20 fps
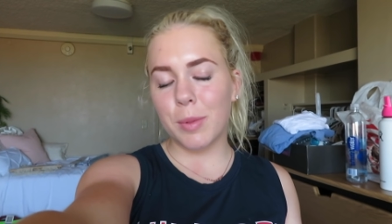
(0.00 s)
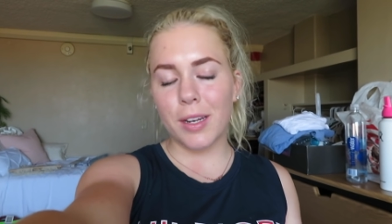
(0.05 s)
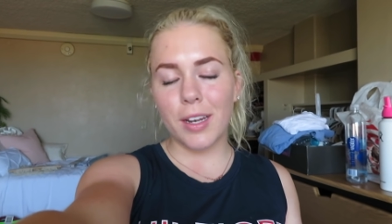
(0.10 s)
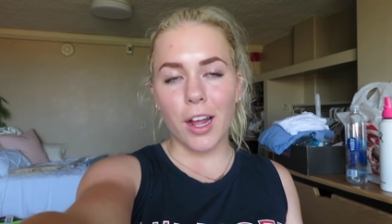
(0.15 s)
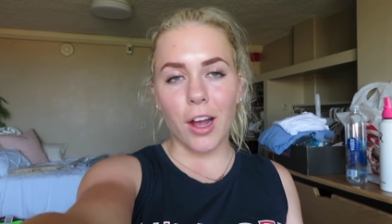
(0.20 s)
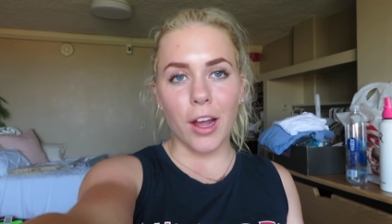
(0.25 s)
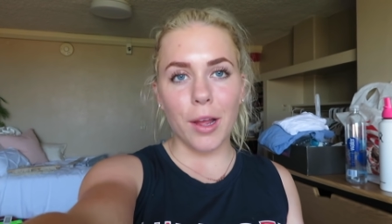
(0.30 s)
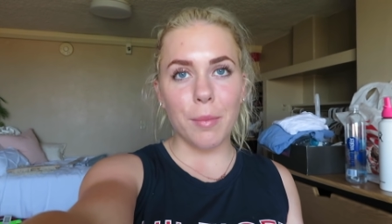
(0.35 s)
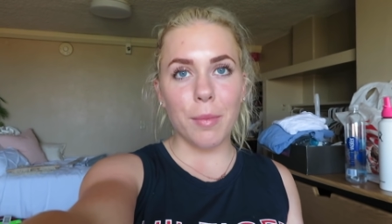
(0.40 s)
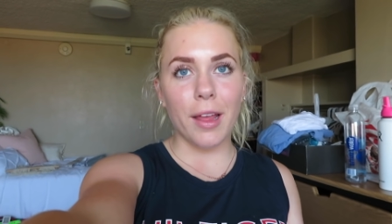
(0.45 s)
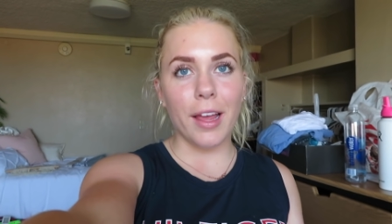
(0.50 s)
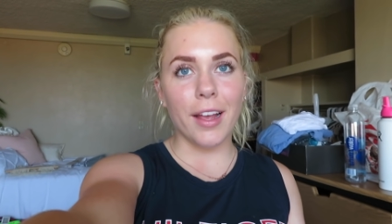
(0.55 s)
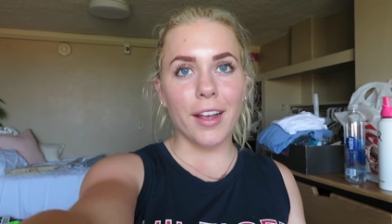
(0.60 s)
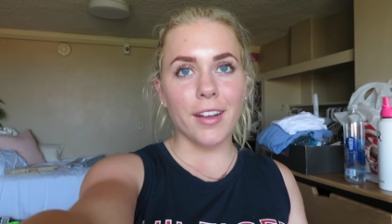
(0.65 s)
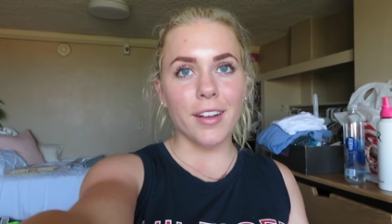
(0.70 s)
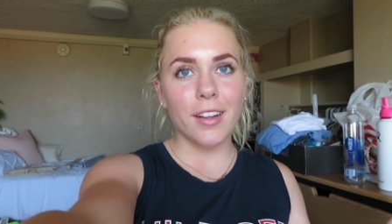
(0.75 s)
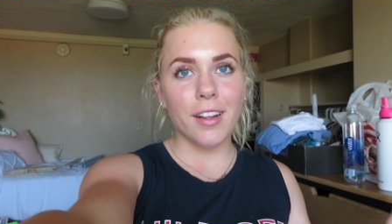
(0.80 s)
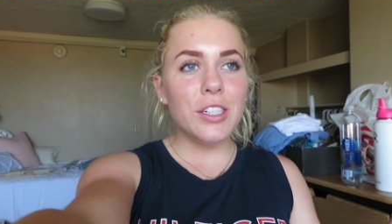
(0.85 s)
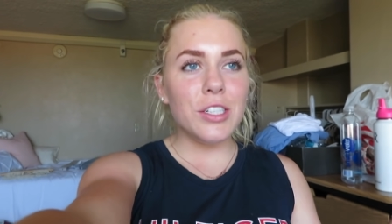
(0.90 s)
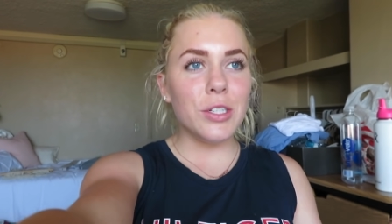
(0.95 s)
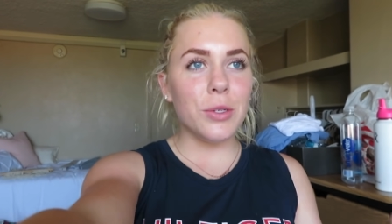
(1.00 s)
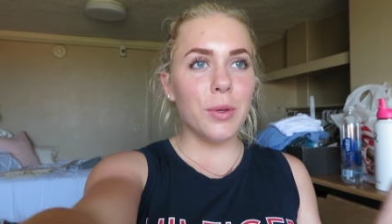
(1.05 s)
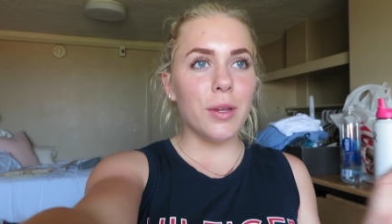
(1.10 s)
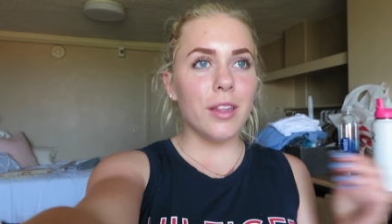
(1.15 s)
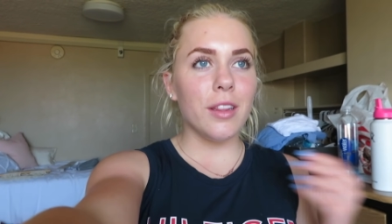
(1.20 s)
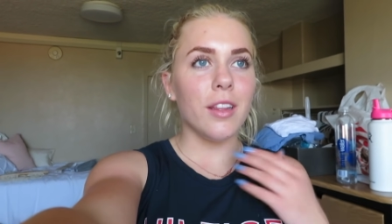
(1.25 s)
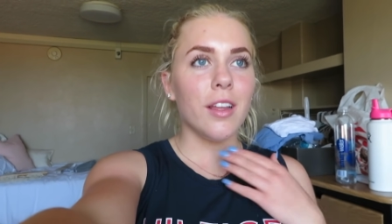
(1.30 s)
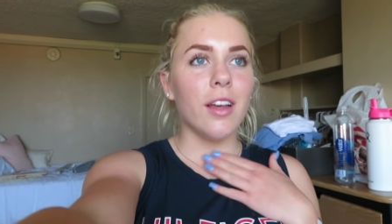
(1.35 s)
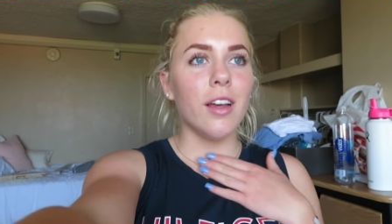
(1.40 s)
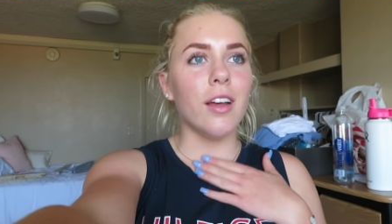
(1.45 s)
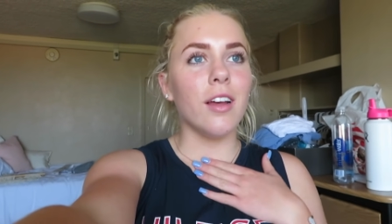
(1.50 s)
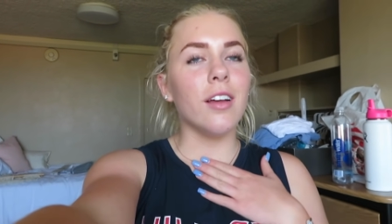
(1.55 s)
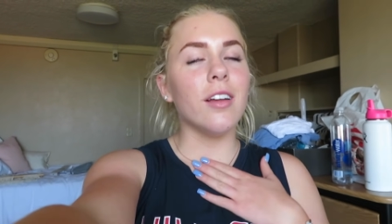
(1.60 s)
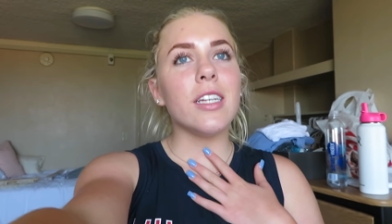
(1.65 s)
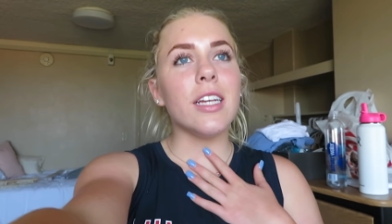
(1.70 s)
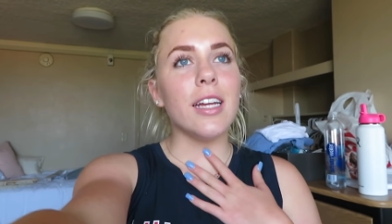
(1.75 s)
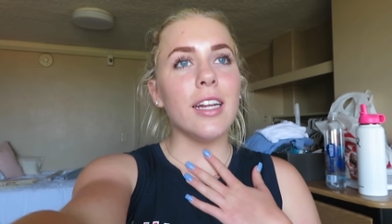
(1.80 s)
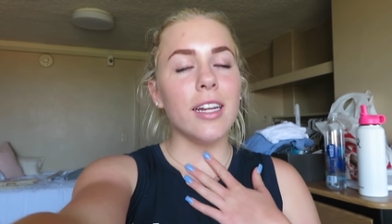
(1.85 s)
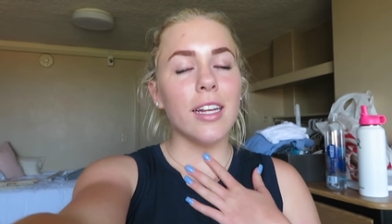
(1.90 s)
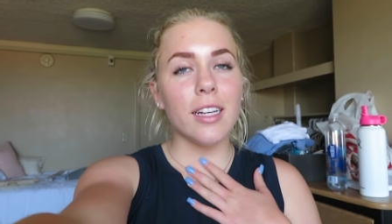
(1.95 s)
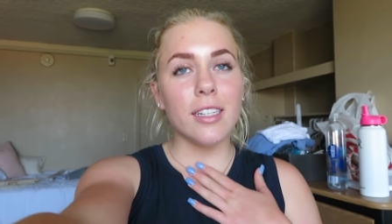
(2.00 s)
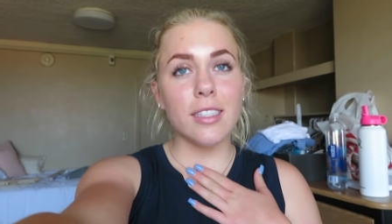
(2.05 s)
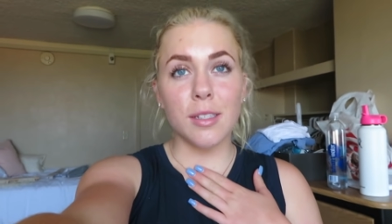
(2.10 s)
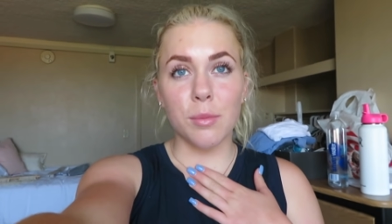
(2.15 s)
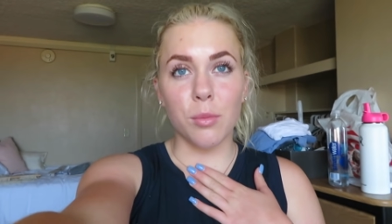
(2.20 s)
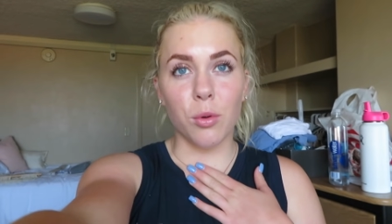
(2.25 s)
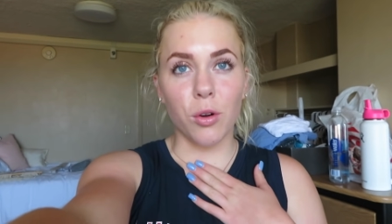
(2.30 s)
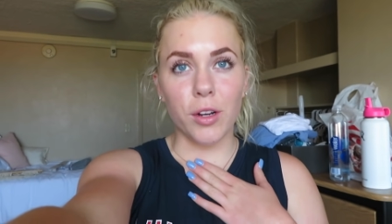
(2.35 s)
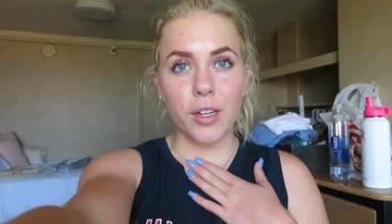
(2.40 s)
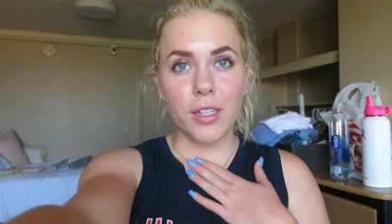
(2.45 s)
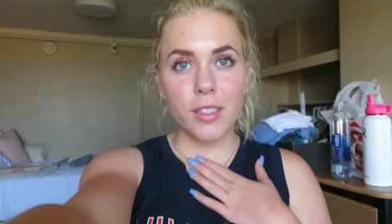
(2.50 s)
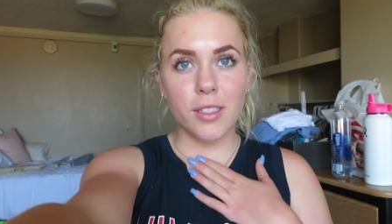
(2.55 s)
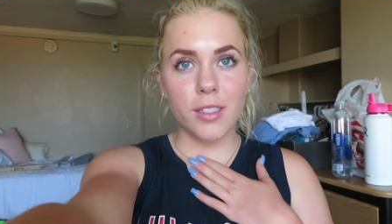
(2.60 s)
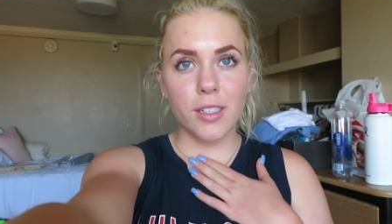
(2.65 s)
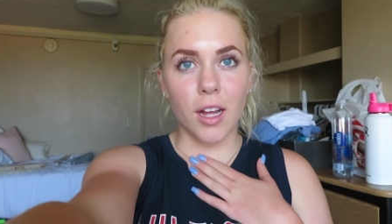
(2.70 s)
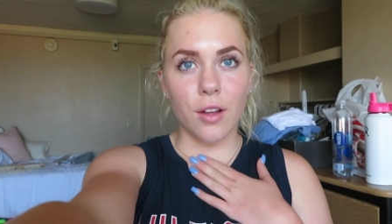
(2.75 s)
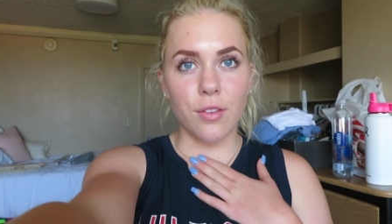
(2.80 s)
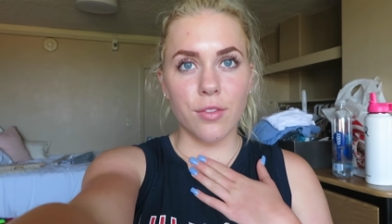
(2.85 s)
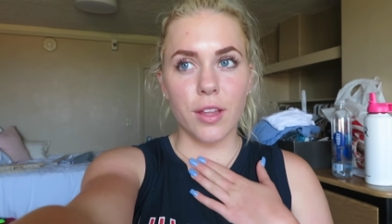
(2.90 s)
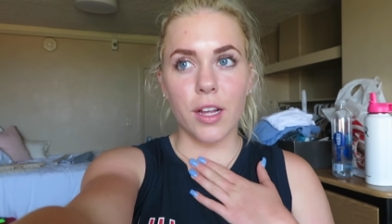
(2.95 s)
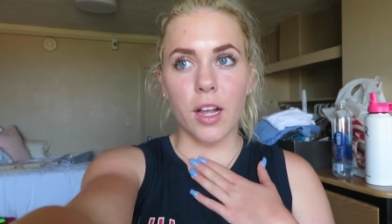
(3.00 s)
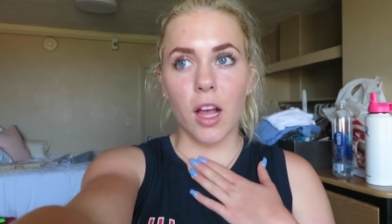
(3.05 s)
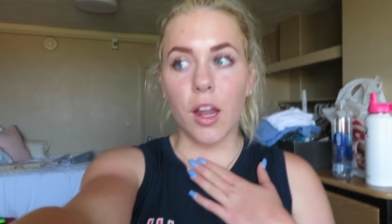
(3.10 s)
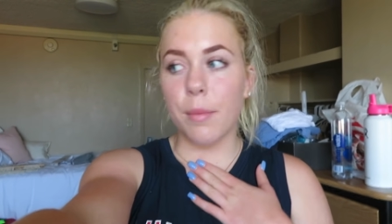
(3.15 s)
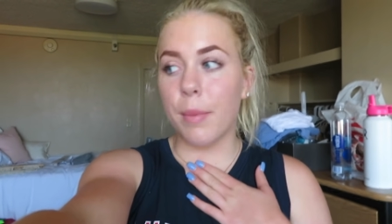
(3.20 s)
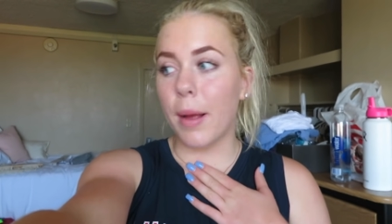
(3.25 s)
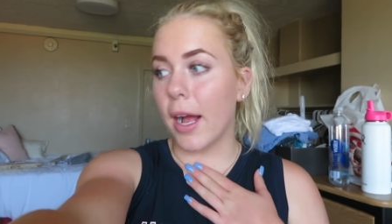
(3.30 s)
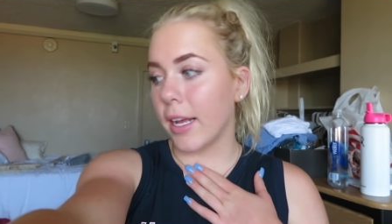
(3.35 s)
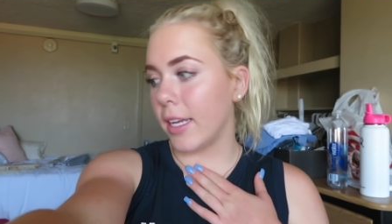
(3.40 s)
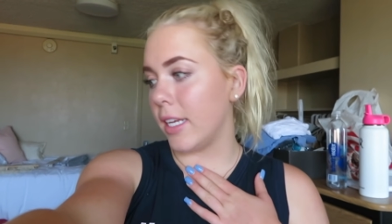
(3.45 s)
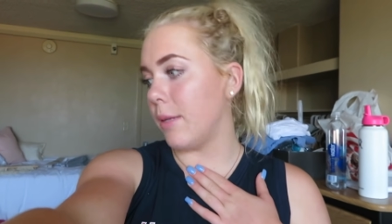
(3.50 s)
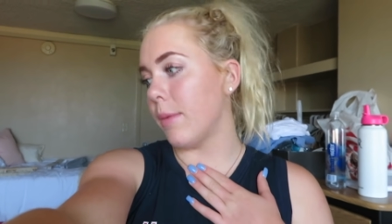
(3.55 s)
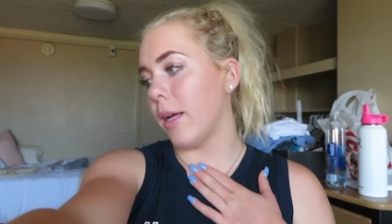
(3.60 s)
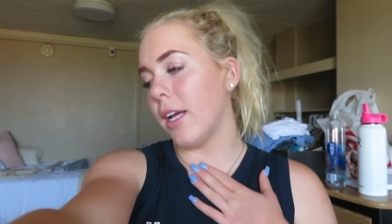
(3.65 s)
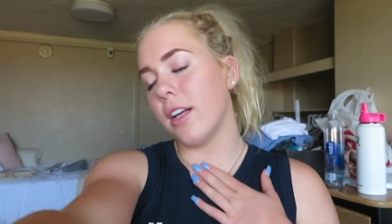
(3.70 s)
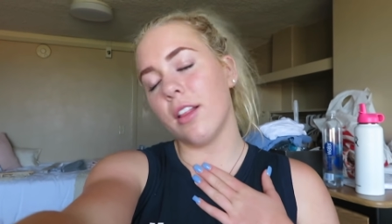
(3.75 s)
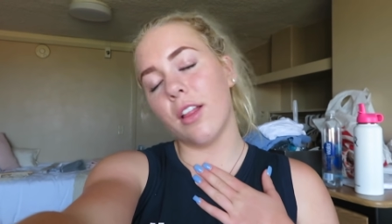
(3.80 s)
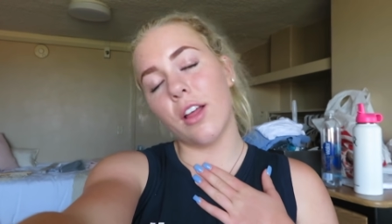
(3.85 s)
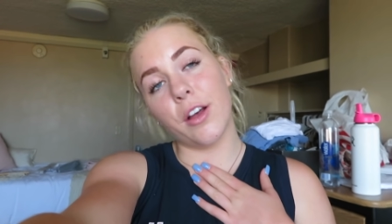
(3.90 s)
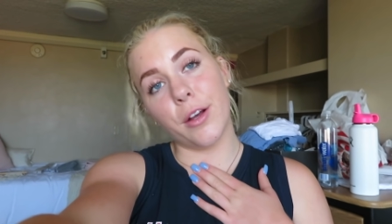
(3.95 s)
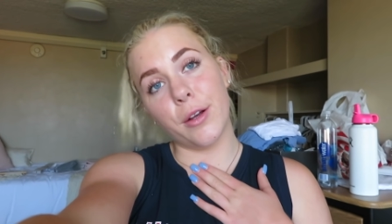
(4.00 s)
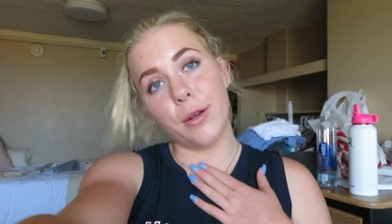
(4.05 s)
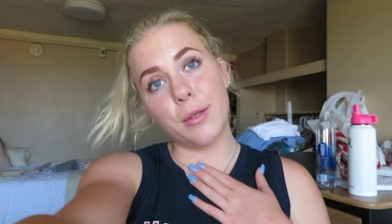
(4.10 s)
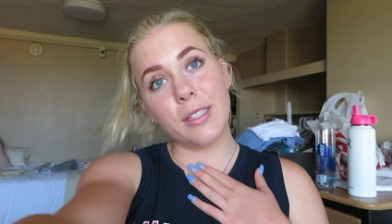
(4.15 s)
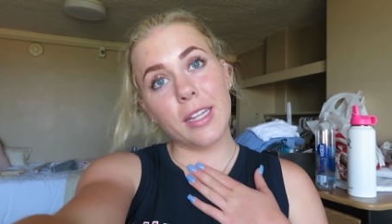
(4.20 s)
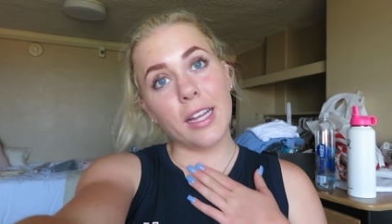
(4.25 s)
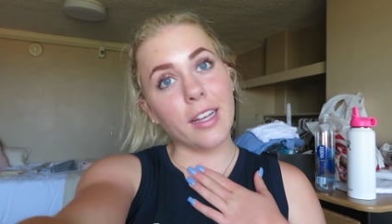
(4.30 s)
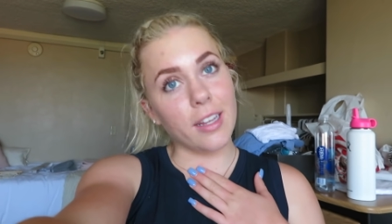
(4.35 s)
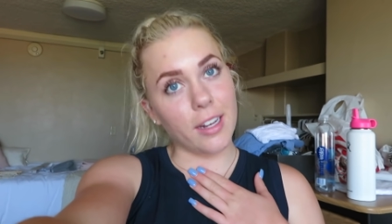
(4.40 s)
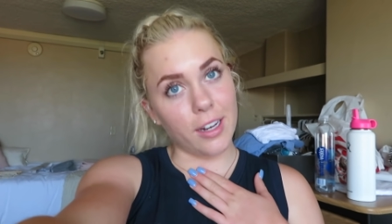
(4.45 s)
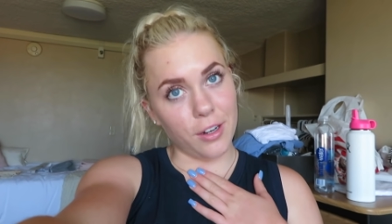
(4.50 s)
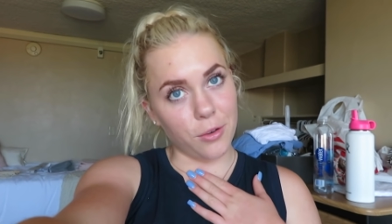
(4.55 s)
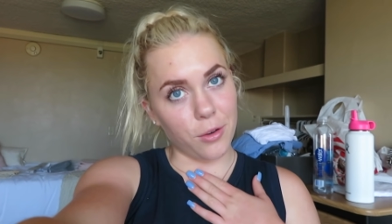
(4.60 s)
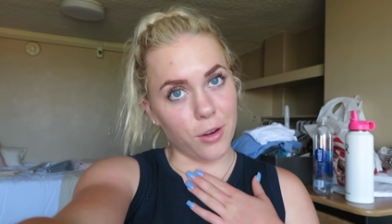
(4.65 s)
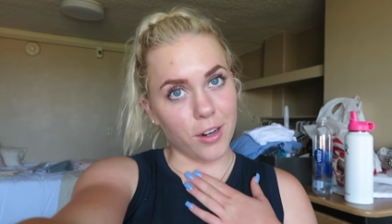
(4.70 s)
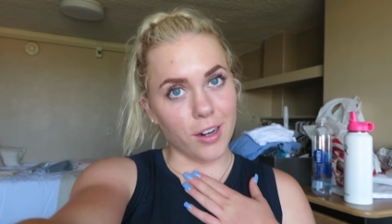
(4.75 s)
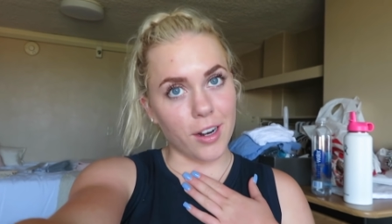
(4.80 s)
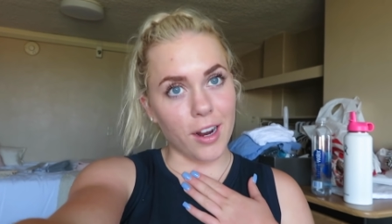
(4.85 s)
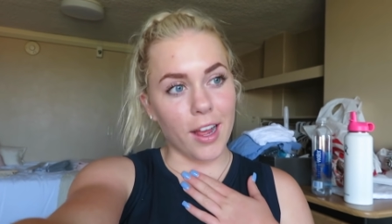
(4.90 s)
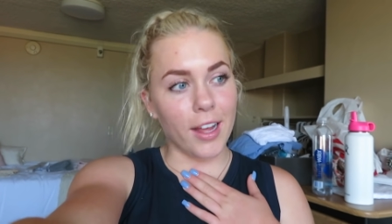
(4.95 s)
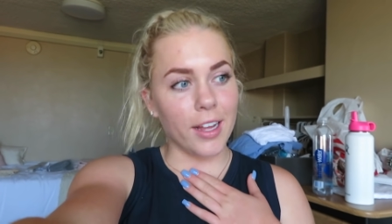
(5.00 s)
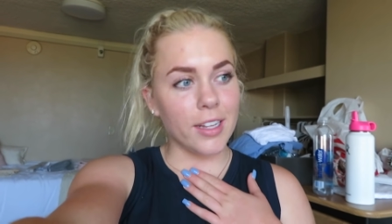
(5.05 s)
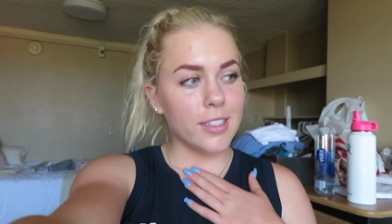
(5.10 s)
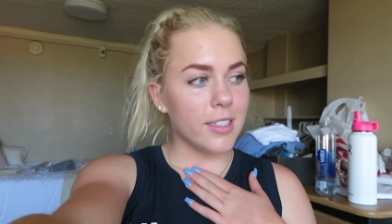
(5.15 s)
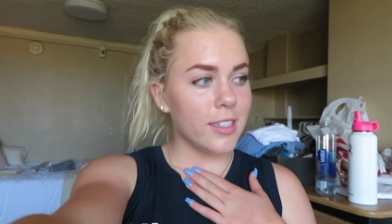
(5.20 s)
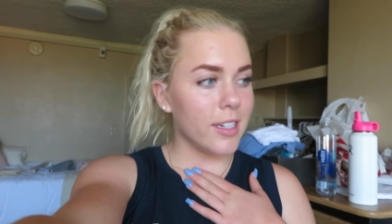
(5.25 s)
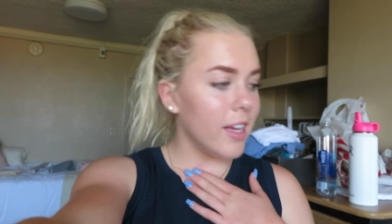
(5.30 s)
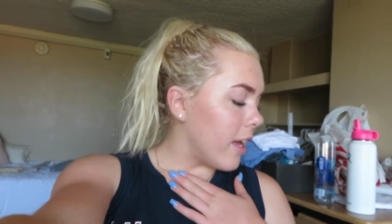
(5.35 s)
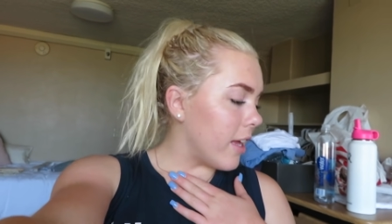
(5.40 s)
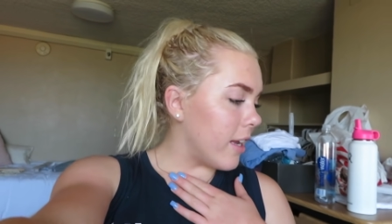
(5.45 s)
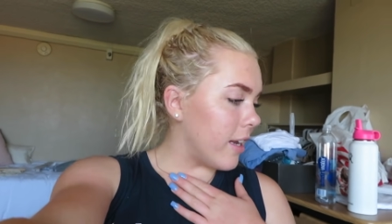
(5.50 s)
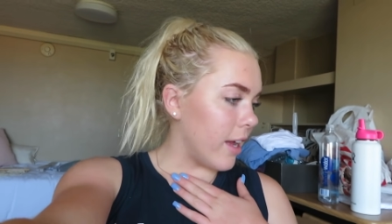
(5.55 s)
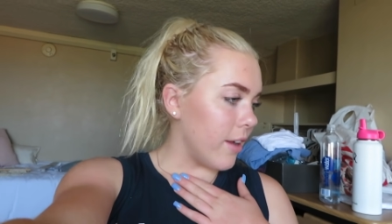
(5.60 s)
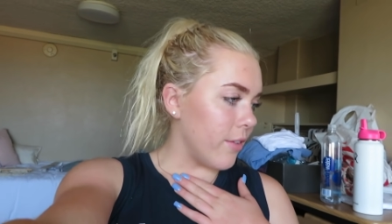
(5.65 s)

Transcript: but now I'm like doing the tedious and boring stuff, like unpacking my clothes and getting organized and